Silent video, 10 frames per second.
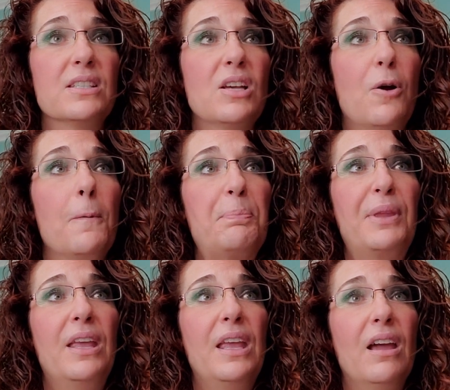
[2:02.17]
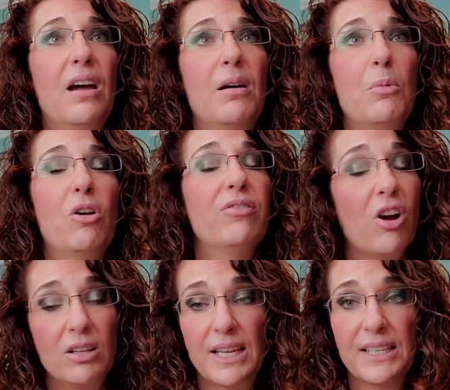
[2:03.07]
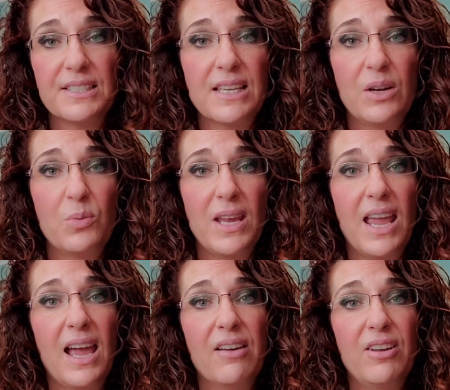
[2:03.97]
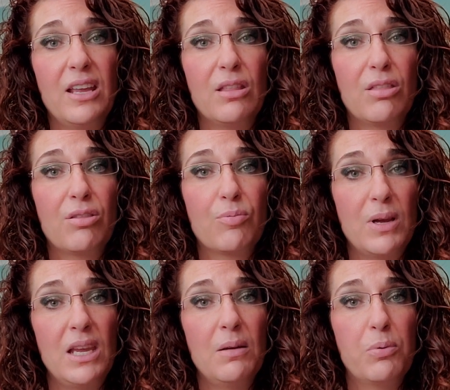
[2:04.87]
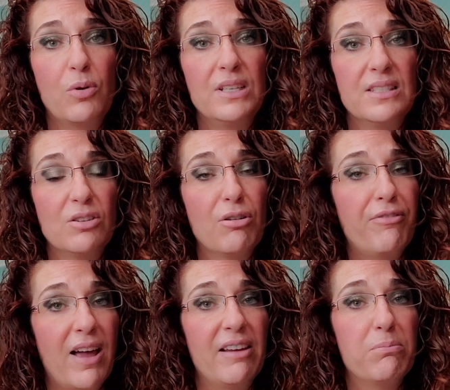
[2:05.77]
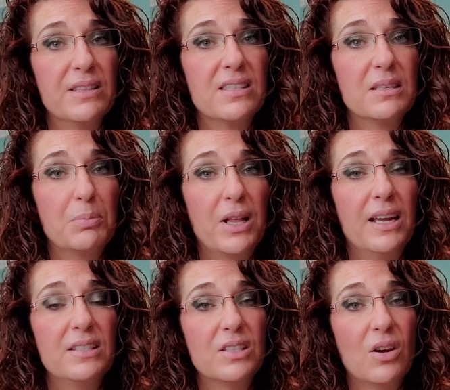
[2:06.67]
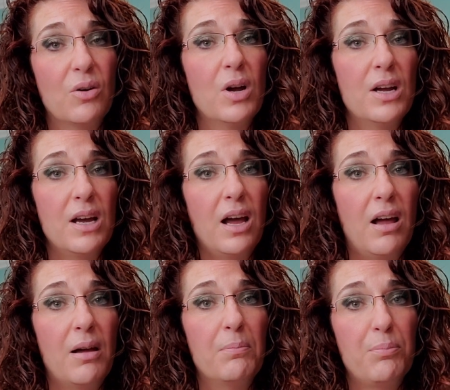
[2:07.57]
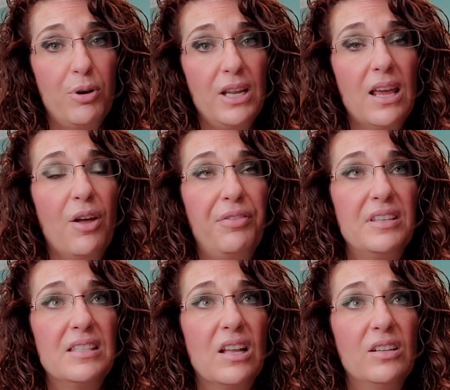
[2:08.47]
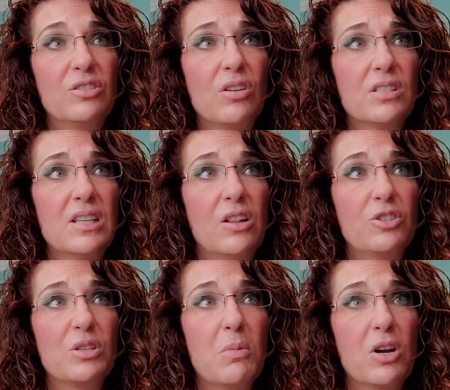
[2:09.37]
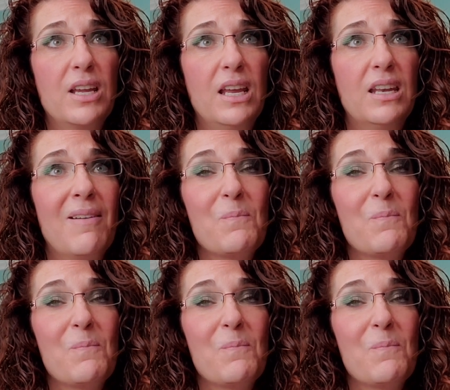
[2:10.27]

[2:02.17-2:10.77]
So overall, like I said, we have a 3.05 month supply, so pretty healthy seller's market.